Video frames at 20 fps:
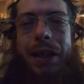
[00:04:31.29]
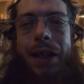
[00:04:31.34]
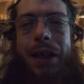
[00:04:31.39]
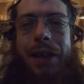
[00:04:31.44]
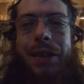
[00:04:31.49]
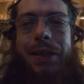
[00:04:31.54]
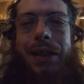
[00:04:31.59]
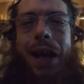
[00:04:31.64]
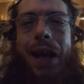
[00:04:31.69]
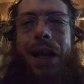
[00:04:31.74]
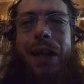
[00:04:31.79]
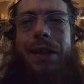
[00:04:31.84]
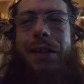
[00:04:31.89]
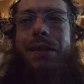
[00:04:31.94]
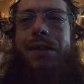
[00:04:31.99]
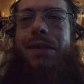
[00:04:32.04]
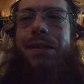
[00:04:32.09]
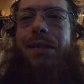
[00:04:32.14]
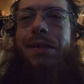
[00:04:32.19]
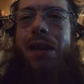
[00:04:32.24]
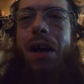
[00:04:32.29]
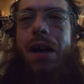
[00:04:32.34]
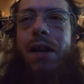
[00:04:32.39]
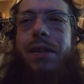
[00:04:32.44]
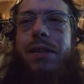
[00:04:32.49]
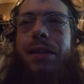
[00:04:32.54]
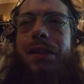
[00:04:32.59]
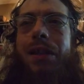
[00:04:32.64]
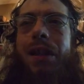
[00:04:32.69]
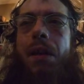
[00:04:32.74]
And that
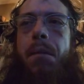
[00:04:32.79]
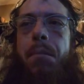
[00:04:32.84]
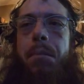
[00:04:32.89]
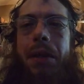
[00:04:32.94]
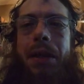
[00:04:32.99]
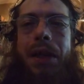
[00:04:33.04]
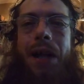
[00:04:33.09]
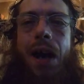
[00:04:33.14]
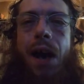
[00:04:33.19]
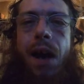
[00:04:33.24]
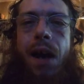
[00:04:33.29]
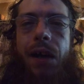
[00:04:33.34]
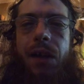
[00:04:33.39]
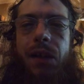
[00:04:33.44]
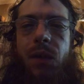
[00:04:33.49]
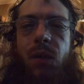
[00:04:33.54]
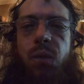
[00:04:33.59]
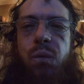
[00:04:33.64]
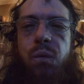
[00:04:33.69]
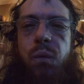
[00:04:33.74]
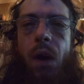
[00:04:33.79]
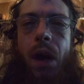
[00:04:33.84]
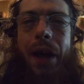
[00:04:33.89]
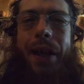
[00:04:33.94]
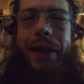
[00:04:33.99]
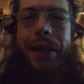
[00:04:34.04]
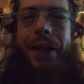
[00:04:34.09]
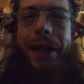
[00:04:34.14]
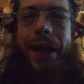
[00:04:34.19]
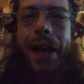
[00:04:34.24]
sucks beyond
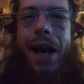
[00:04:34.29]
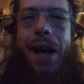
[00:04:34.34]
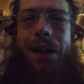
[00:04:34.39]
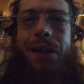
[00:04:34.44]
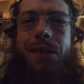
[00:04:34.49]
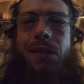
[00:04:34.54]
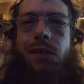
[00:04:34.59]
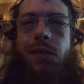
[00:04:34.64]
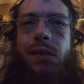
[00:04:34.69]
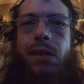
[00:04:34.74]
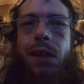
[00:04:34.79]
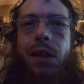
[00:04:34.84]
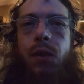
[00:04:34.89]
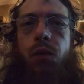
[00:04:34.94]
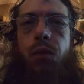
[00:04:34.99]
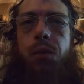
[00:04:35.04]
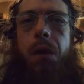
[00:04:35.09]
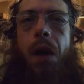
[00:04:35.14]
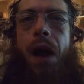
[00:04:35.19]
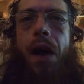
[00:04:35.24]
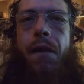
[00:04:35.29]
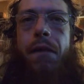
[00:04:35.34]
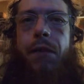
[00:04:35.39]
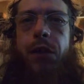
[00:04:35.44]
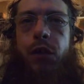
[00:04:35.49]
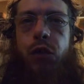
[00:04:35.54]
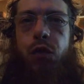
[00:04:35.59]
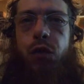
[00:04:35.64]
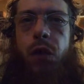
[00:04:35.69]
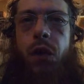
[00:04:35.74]
fucking the ass of the
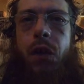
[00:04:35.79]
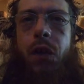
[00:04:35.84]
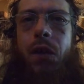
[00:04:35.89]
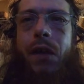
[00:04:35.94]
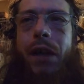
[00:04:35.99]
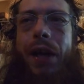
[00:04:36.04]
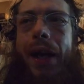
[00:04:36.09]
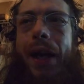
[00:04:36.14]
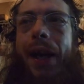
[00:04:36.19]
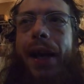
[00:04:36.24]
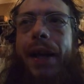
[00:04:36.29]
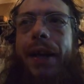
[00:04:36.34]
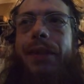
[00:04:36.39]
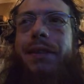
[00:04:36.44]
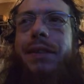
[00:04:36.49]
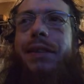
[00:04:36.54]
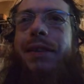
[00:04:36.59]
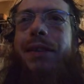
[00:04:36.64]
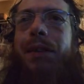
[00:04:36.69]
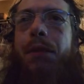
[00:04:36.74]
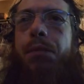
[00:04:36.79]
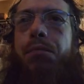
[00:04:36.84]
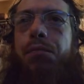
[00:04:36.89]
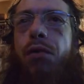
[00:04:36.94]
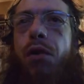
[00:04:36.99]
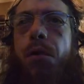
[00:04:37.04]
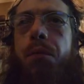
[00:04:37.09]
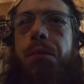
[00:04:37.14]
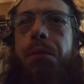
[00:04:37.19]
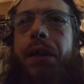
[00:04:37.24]
power drill and the
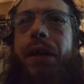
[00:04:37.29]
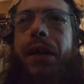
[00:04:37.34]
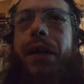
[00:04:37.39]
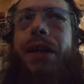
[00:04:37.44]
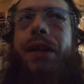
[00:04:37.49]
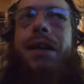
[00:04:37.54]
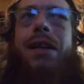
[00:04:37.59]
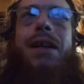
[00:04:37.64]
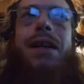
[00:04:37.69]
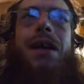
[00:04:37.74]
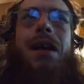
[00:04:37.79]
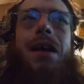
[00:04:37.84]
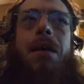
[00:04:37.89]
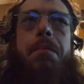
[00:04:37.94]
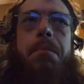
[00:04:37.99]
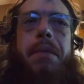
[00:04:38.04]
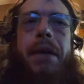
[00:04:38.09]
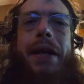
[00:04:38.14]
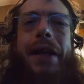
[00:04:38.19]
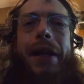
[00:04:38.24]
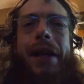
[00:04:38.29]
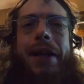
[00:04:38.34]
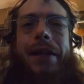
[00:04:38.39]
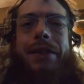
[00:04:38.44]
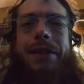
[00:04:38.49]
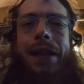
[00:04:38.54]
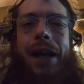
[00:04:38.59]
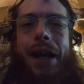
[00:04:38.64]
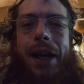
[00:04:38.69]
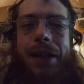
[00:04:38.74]
appropriate bit
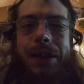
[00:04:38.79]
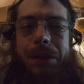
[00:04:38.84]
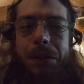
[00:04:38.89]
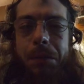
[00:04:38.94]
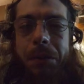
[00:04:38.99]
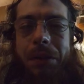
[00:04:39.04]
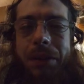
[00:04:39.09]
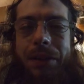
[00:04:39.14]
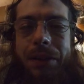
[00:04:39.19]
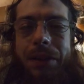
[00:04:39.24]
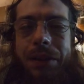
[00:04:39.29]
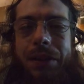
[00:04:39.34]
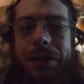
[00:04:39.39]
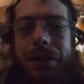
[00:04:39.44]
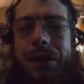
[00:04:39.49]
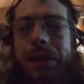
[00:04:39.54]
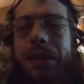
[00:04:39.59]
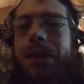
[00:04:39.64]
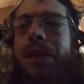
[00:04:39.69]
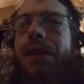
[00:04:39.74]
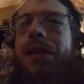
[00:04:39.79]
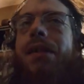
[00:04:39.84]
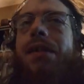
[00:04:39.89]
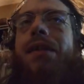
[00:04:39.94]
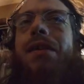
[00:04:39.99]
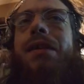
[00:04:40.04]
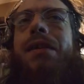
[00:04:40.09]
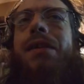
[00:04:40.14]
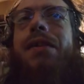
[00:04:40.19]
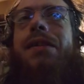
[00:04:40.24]
attachment.
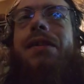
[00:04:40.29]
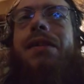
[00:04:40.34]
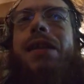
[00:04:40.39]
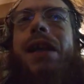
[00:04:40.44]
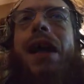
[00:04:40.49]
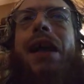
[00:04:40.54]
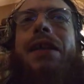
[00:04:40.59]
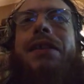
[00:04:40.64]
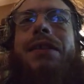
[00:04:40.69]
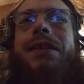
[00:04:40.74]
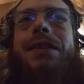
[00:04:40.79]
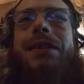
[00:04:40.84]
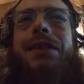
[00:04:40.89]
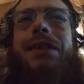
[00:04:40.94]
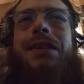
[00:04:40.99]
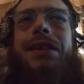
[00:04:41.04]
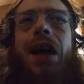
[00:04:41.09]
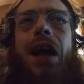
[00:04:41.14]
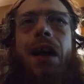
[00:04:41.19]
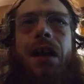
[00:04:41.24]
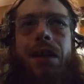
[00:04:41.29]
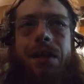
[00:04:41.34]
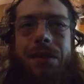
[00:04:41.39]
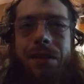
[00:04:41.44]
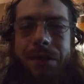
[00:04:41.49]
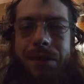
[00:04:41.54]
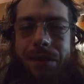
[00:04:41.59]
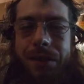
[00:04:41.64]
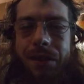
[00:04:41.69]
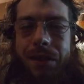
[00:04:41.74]
That
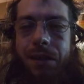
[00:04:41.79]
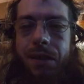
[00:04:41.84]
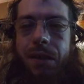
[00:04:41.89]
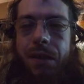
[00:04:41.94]
sucks.